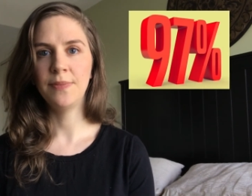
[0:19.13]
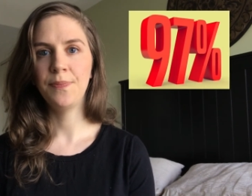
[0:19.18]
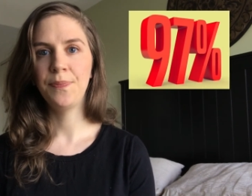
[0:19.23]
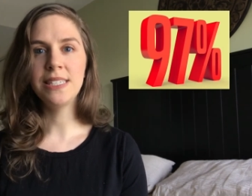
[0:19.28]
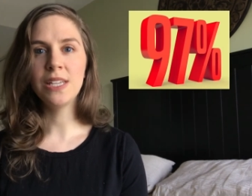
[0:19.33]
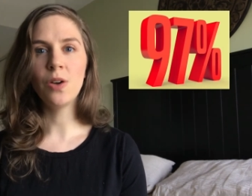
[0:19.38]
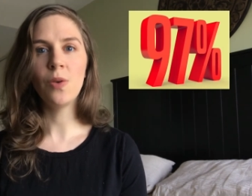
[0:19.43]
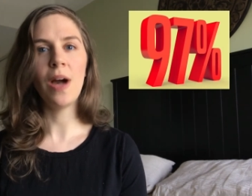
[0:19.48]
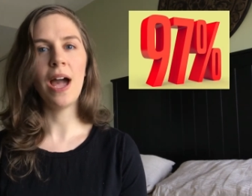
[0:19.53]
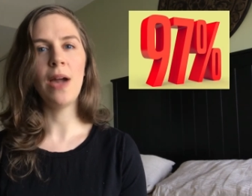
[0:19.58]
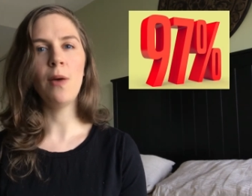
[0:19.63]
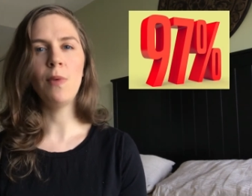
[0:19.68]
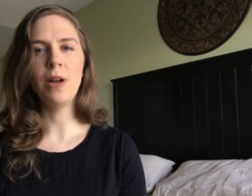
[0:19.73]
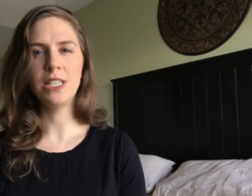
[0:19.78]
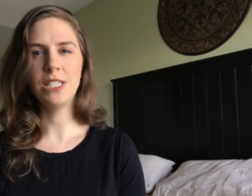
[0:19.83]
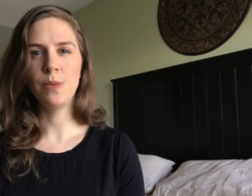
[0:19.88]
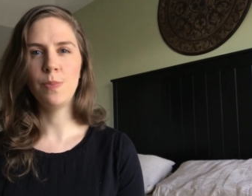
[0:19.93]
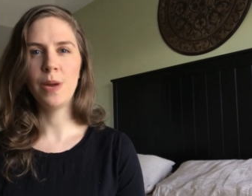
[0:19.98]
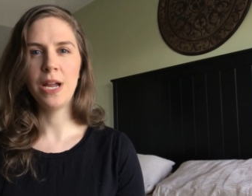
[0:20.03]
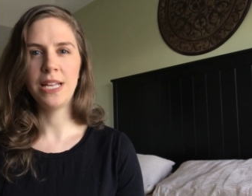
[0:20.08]
So I want
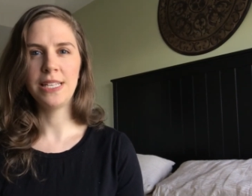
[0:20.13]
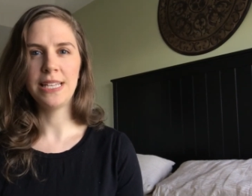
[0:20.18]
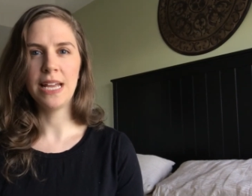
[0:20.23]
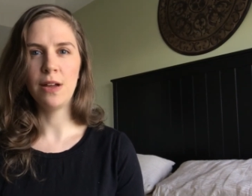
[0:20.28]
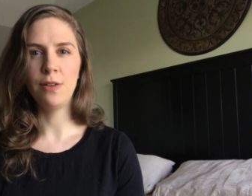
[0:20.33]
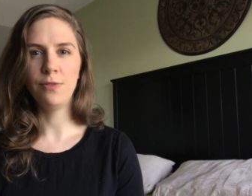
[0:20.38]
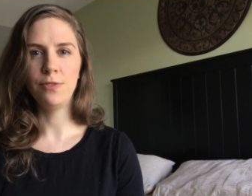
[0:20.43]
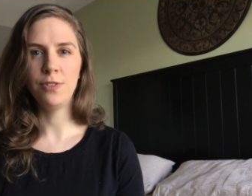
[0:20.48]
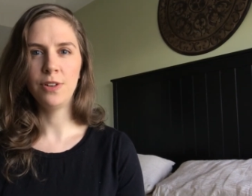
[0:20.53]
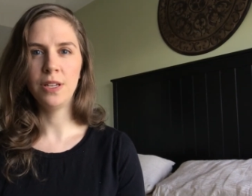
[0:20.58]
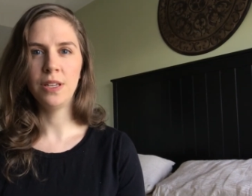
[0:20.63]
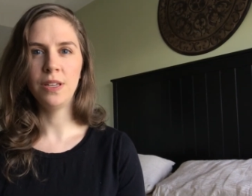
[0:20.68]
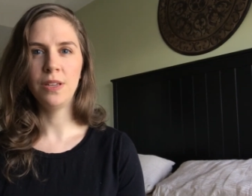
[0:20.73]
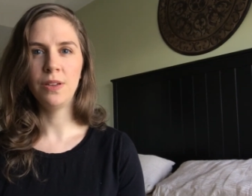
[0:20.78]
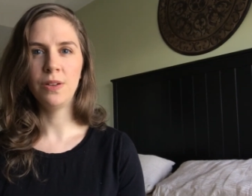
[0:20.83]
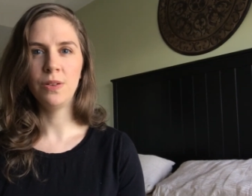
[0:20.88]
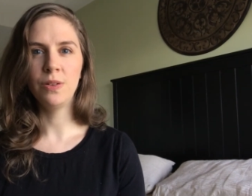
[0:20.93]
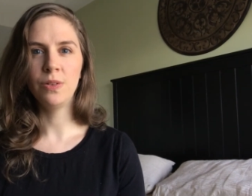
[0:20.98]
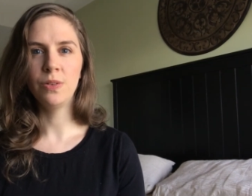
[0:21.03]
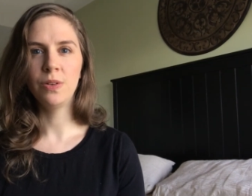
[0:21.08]
to break down for
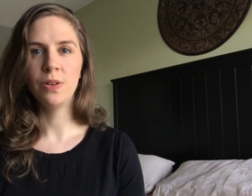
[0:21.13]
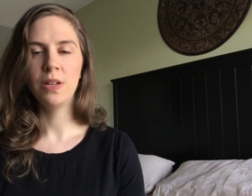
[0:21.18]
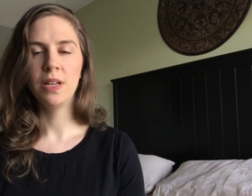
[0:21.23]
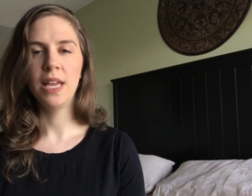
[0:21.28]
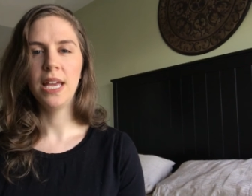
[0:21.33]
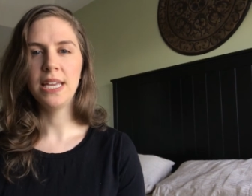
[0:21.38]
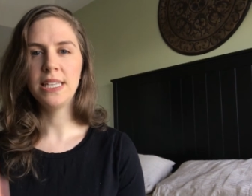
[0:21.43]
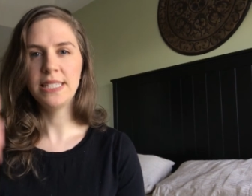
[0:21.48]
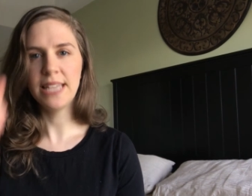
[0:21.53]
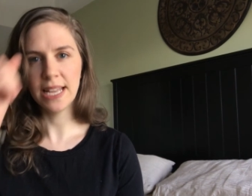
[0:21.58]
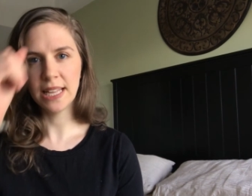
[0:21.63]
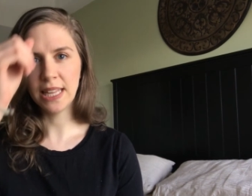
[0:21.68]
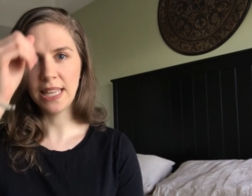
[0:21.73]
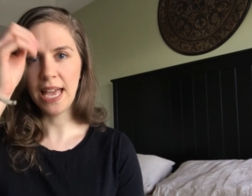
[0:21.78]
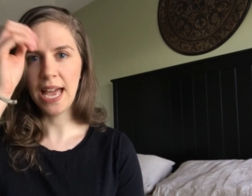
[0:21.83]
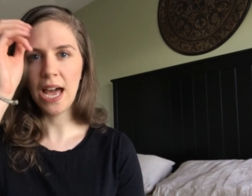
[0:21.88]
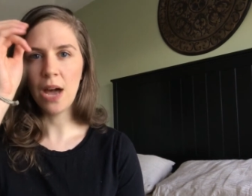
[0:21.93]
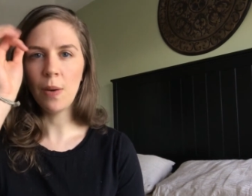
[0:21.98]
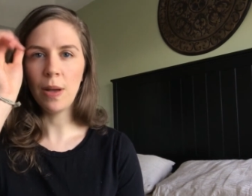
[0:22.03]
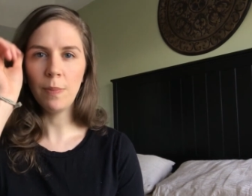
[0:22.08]
you exactly
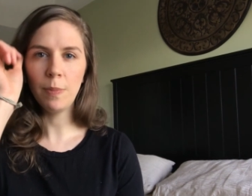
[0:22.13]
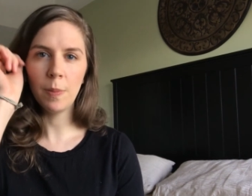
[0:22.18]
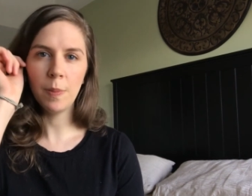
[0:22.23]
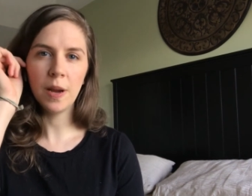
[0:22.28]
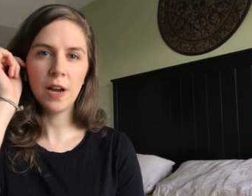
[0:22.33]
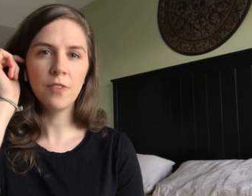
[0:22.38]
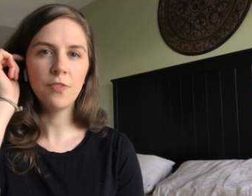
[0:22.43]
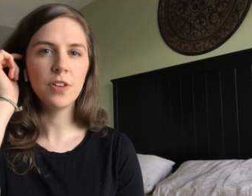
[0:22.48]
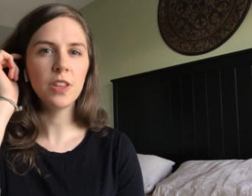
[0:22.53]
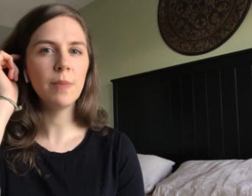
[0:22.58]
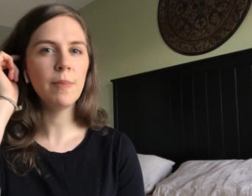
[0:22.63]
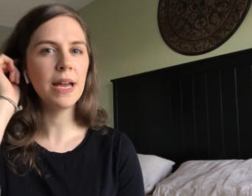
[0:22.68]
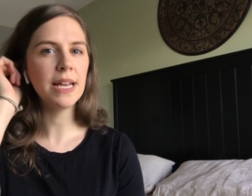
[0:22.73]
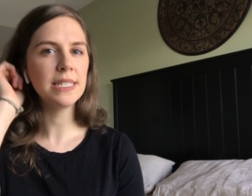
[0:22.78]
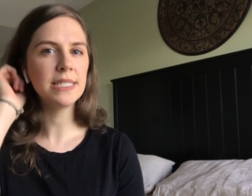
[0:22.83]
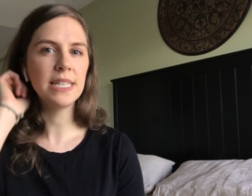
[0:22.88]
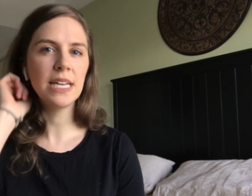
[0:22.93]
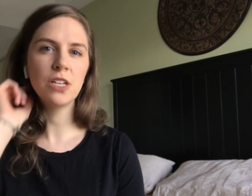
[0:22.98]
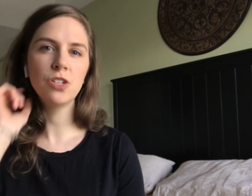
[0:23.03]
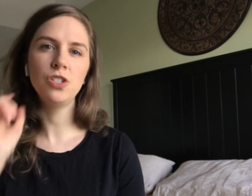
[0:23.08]
how I prepared for the
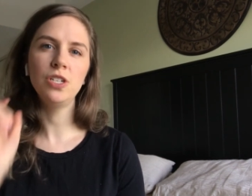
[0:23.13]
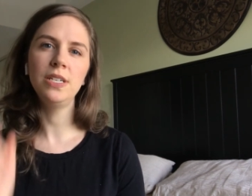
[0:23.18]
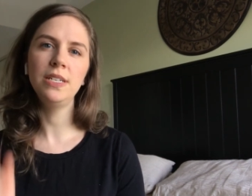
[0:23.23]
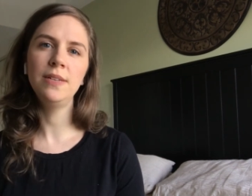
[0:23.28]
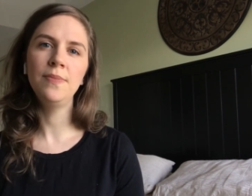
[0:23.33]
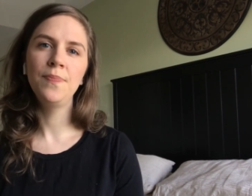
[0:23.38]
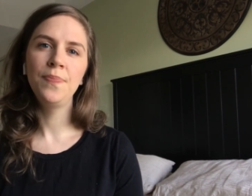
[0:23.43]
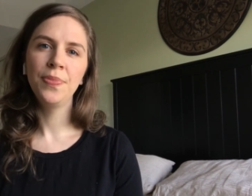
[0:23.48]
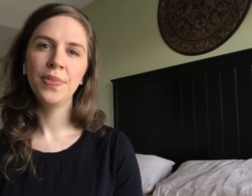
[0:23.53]
math section